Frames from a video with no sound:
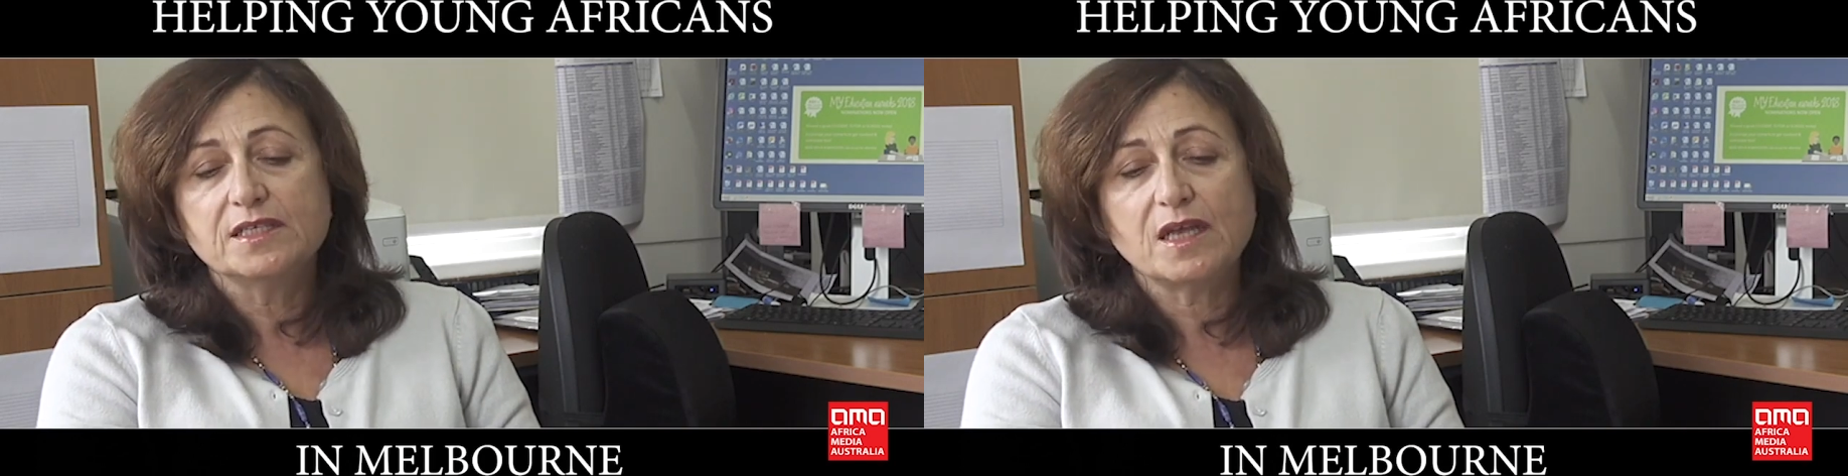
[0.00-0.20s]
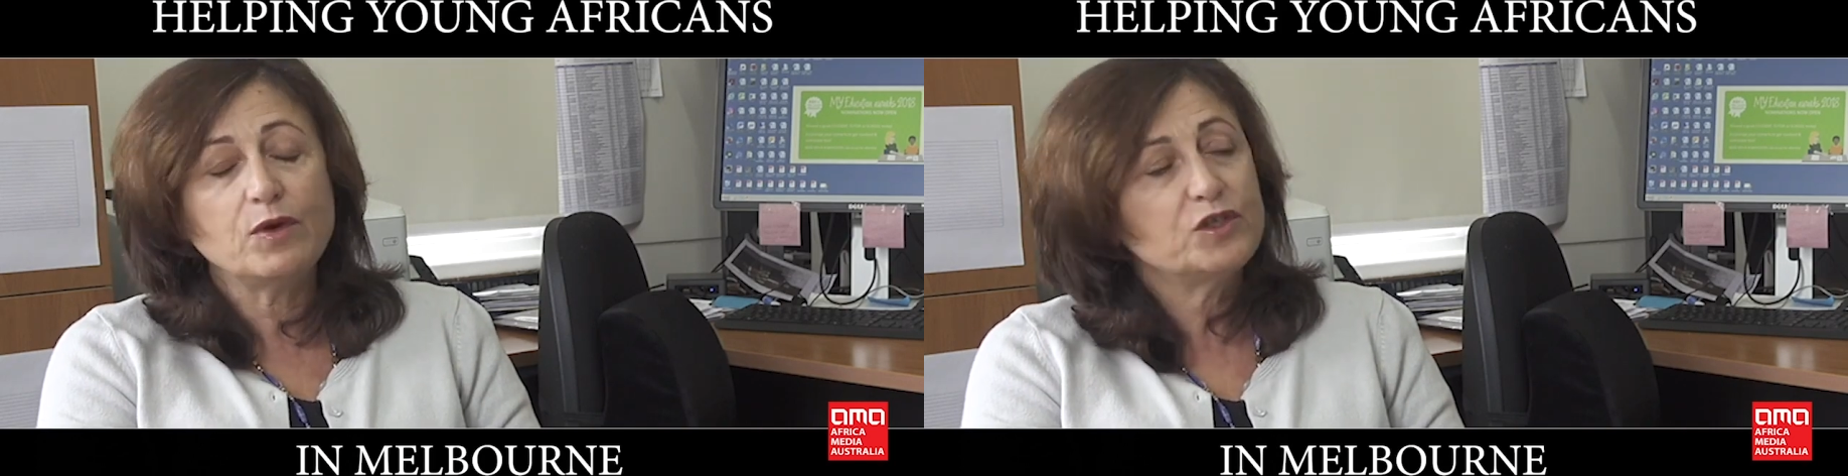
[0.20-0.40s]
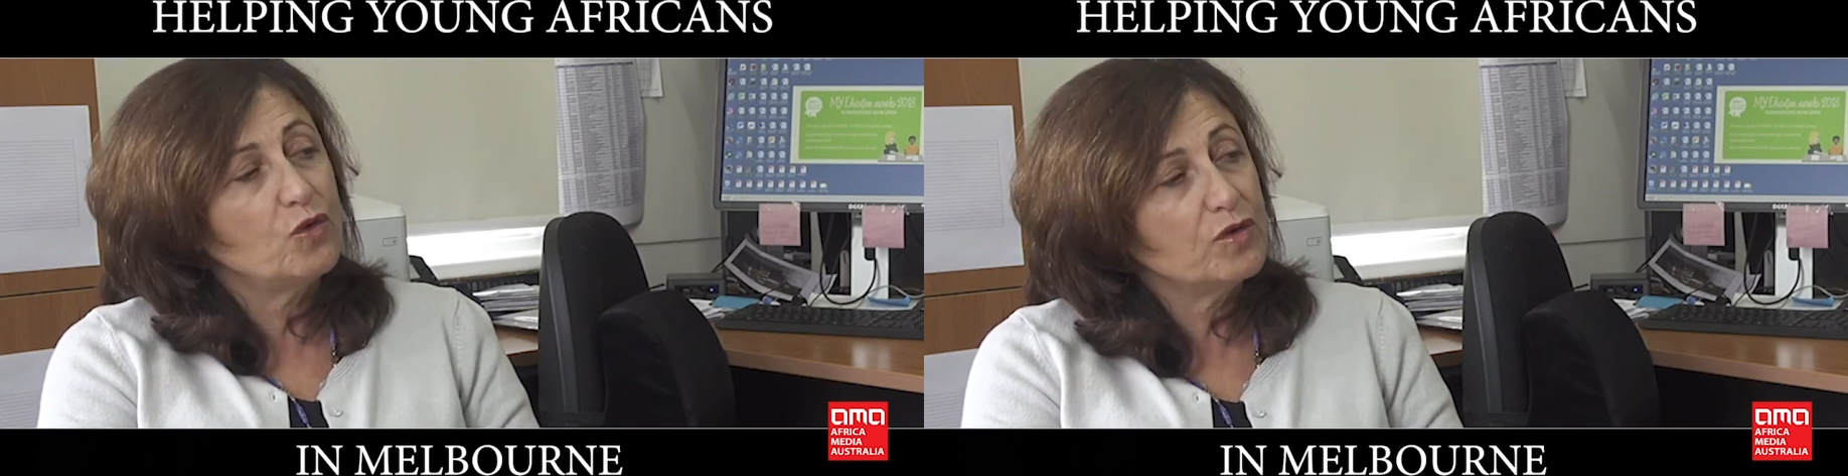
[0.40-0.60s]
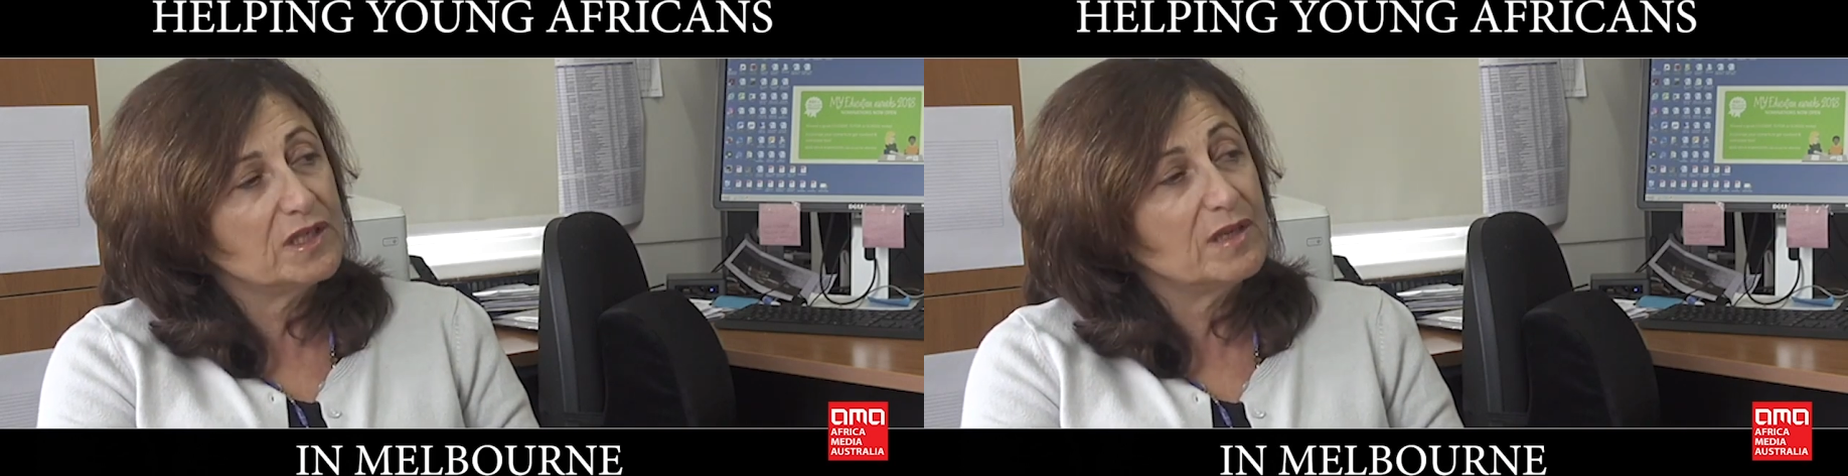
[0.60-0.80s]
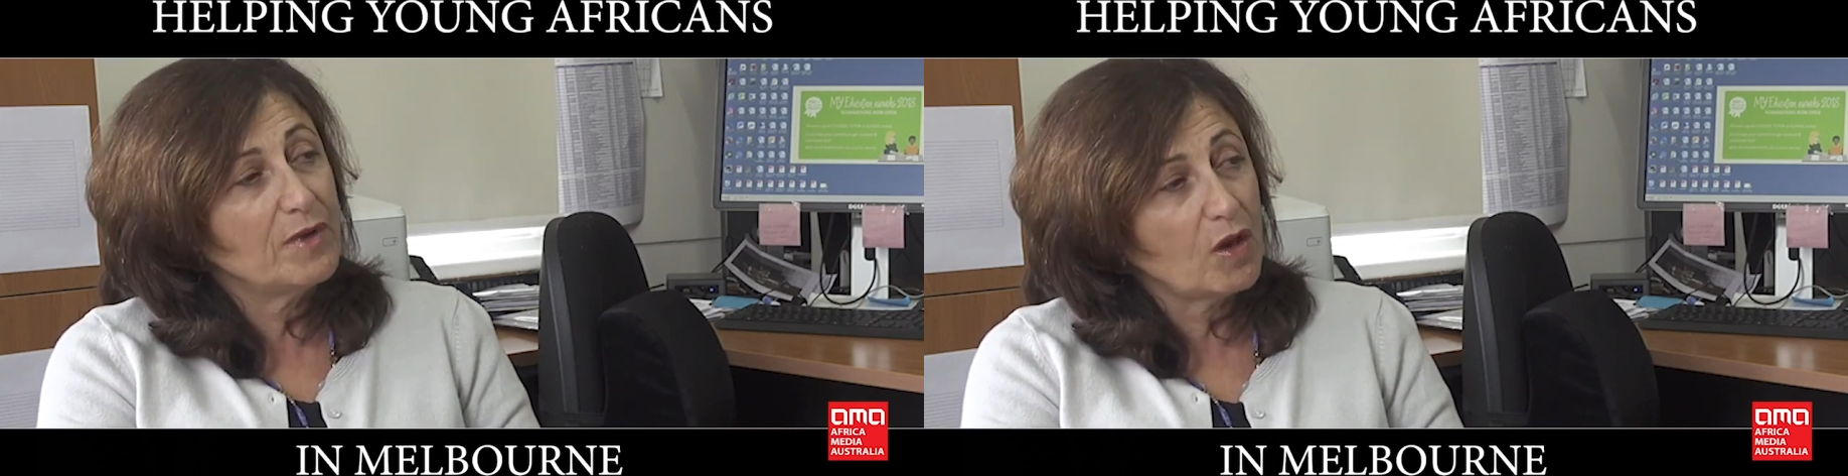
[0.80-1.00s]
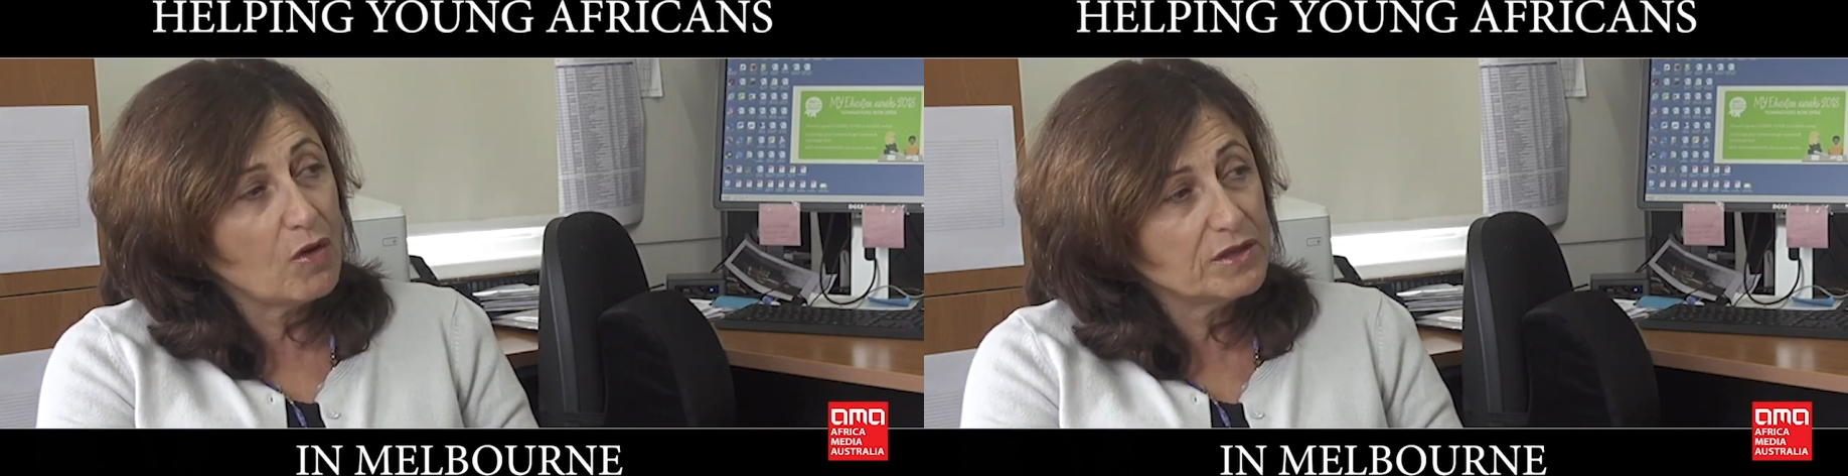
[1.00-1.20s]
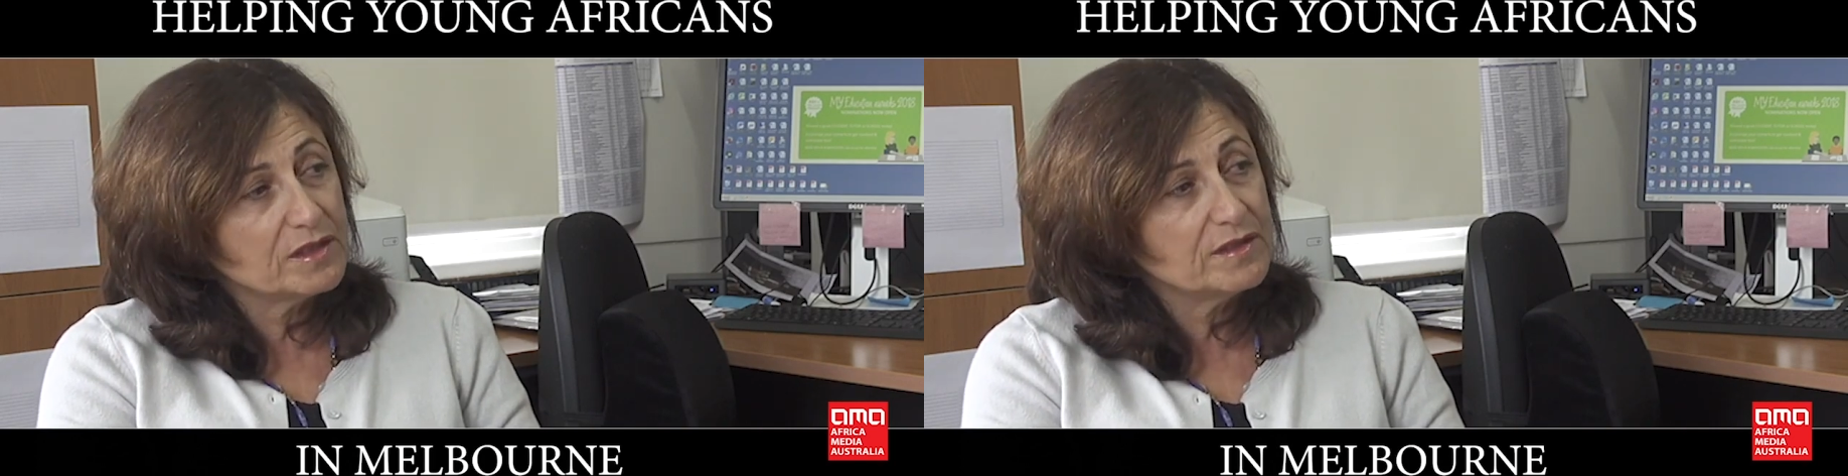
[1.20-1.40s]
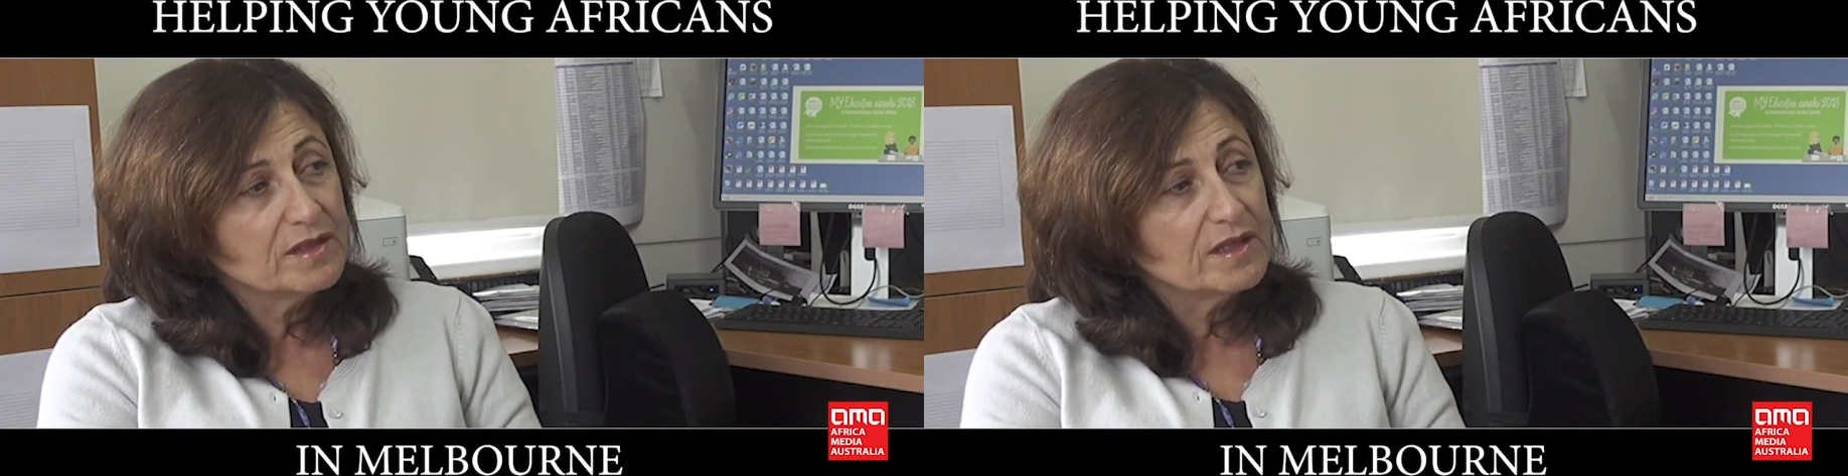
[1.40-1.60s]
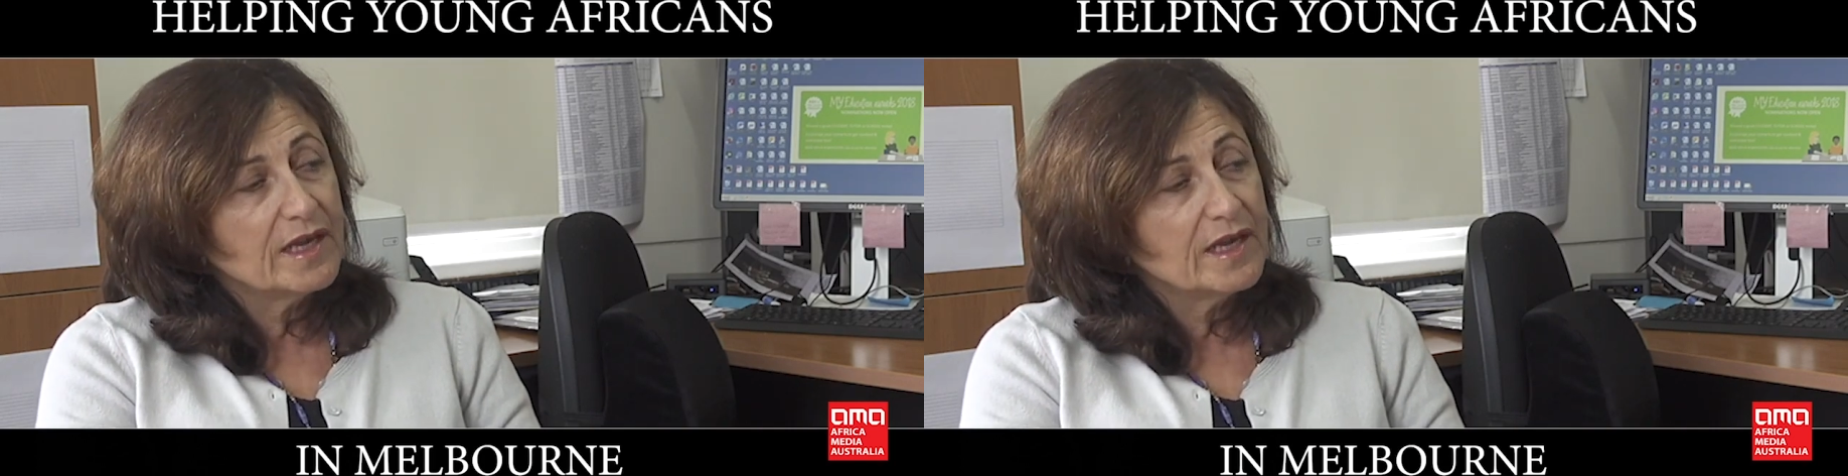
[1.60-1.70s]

So I talk to them a lot,